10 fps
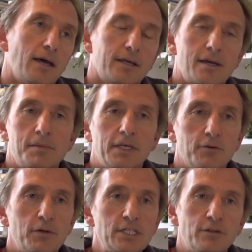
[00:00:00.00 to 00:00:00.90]
uh, can
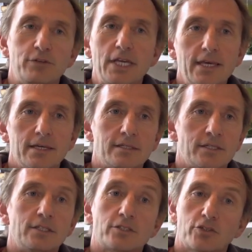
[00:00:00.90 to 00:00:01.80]
be in the region of
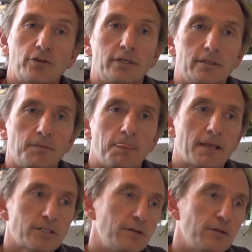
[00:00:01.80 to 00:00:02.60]
years in soil.